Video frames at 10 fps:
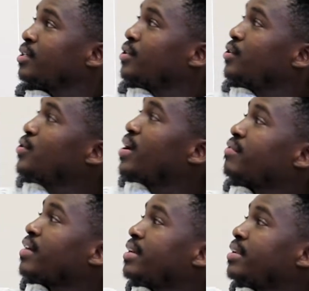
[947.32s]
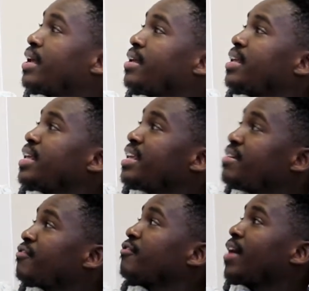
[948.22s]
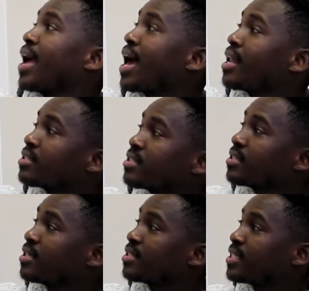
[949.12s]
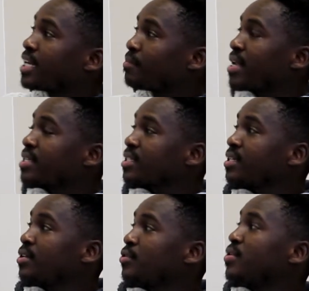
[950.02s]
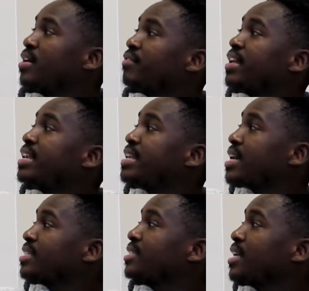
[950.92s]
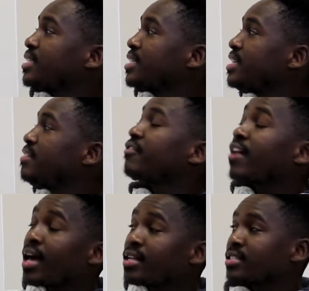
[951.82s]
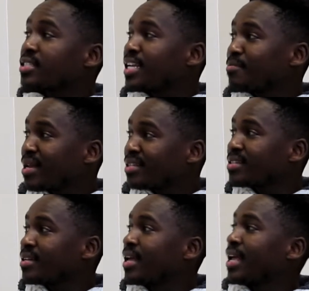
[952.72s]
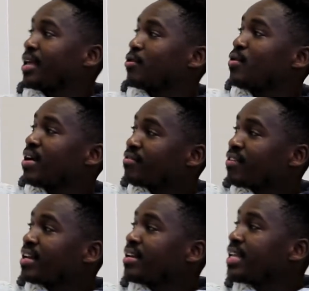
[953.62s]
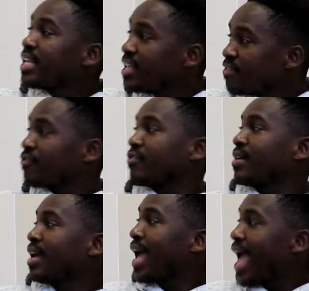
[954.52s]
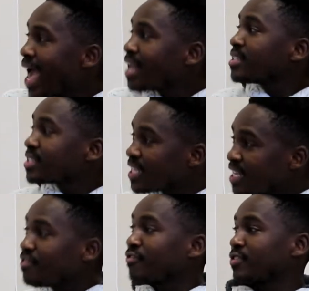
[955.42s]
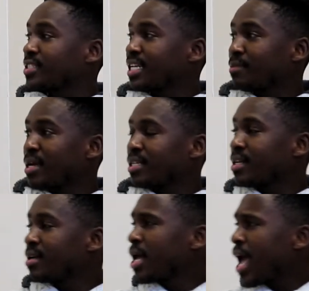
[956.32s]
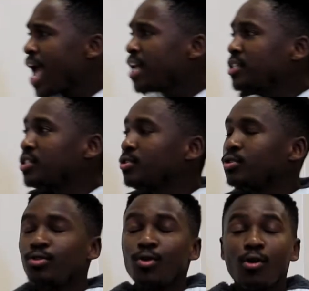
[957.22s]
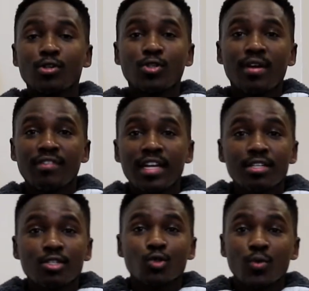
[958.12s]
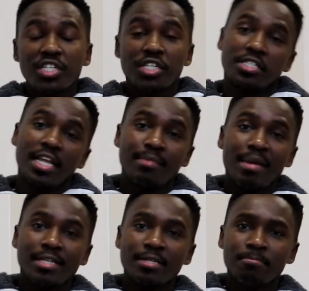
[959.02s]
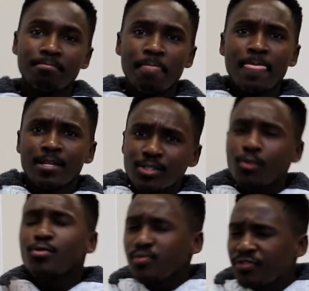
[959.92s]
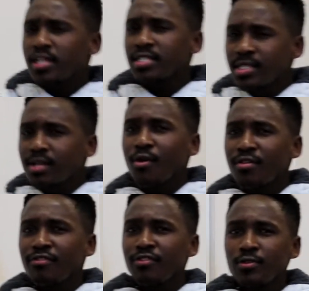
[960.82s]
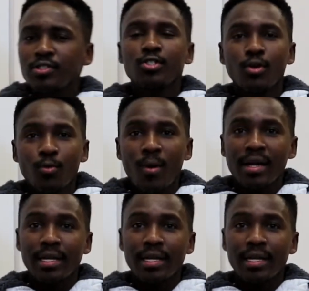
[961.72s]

you have an if-else statement, you have a nested if-else statement, you have an if-else-if statement, and you also have a switch statement. So if you are still confused, don't worry.